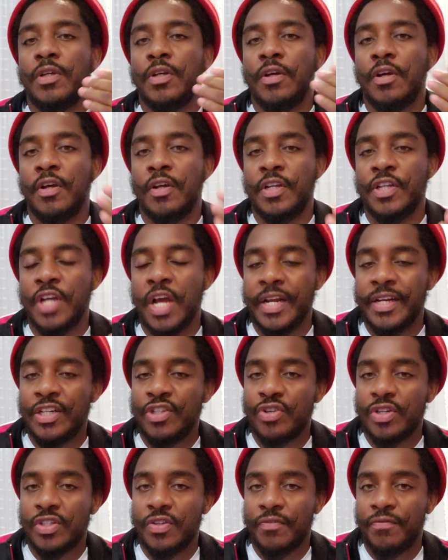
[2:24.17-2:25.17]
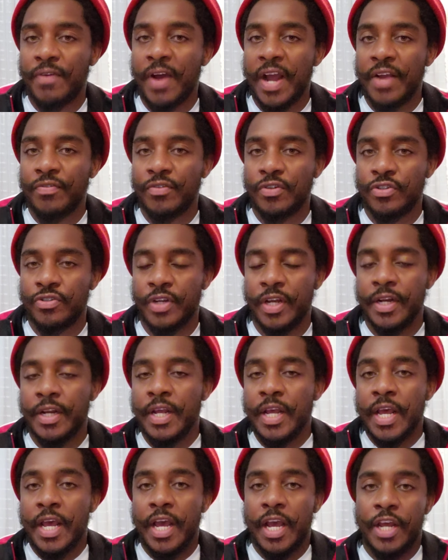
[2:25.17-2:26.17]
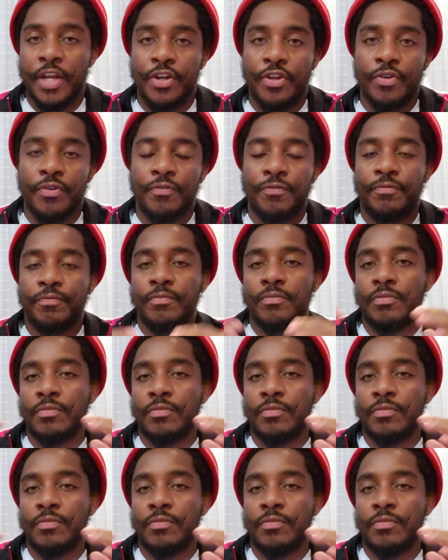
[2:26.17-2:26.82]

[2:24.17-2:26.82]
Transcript: an interest of 500, and you've